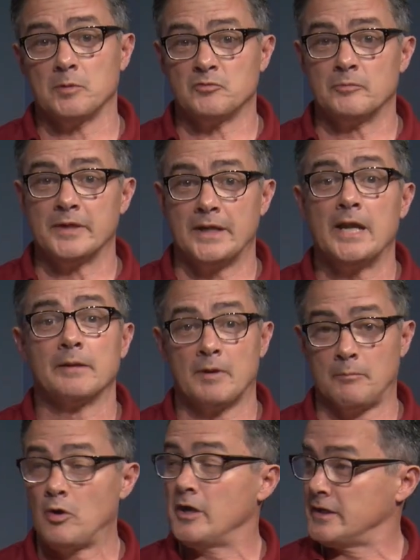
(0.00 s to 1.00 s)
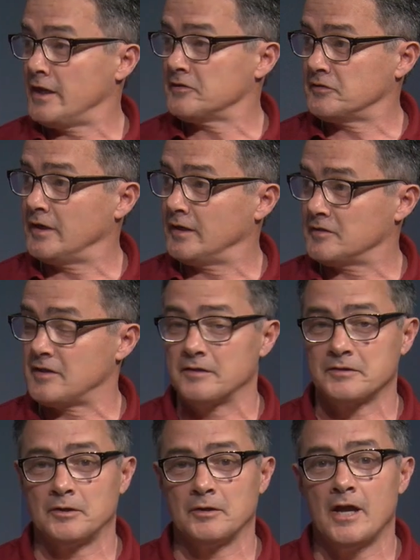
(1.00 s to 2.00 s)
for me getting my broadcast gig at
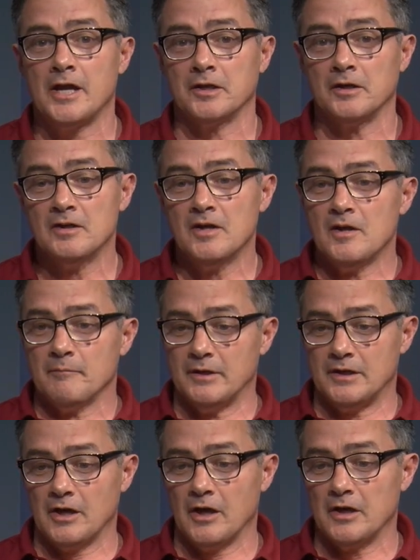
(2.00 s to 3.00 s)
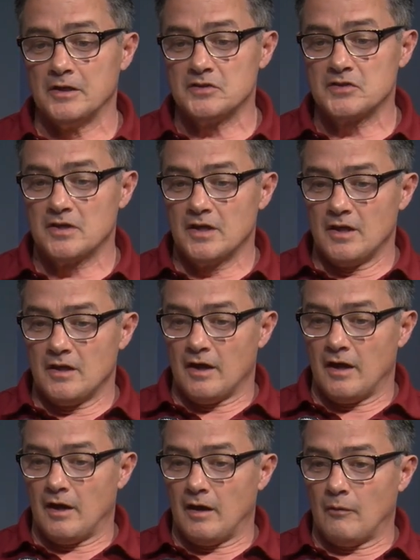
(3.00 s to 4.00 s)
South Carolina because
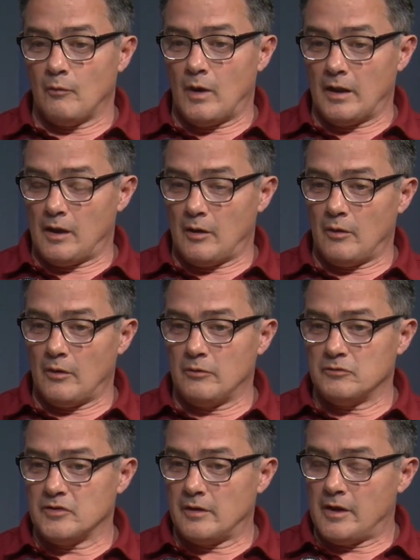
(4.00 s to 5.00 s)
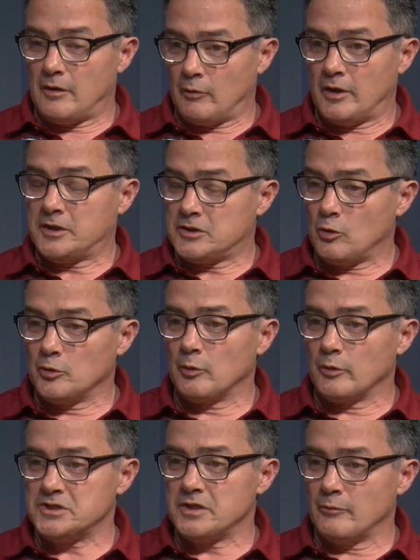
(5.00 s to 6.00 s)
while I told her
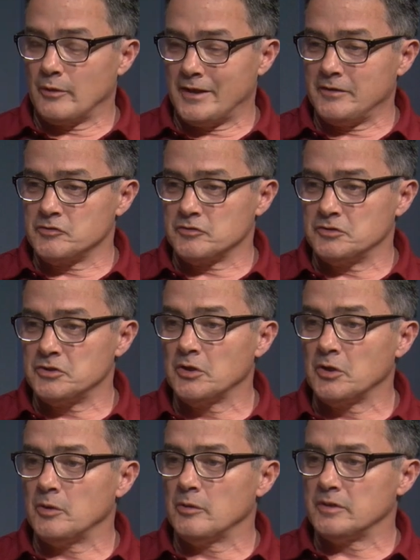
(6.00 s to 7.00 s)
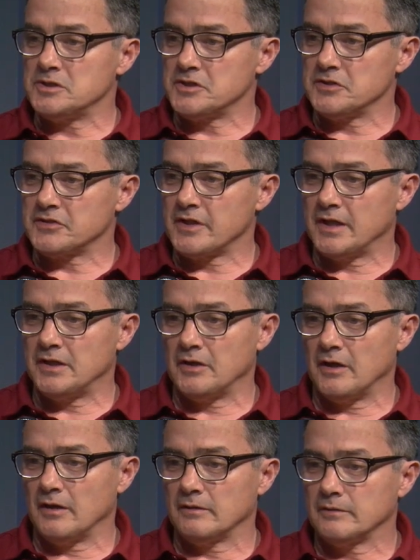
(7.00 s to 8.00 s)
what I used to do, and she said,
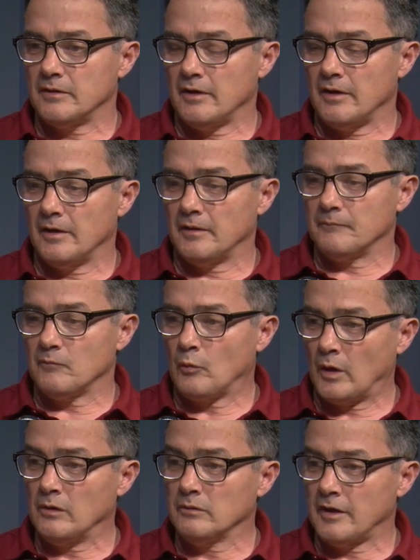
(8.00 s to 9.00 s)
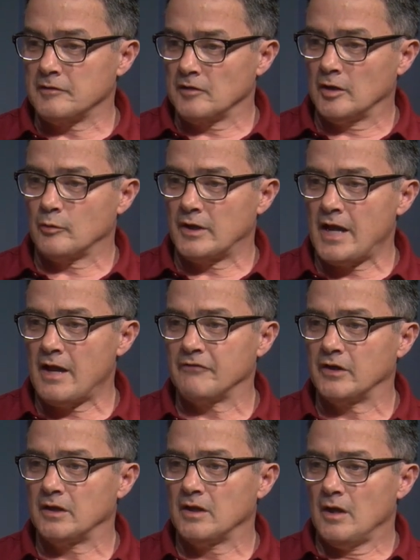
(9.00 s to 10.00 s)
well, as luck would have
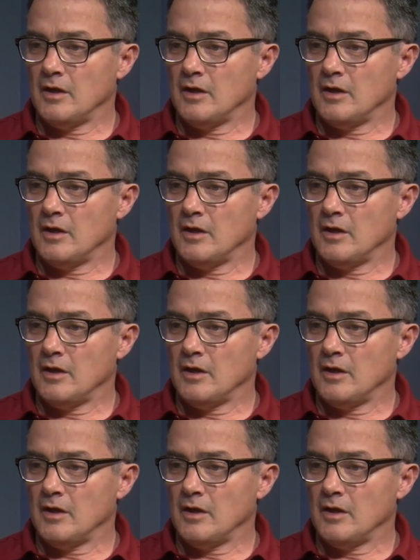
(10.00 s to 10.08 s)
it,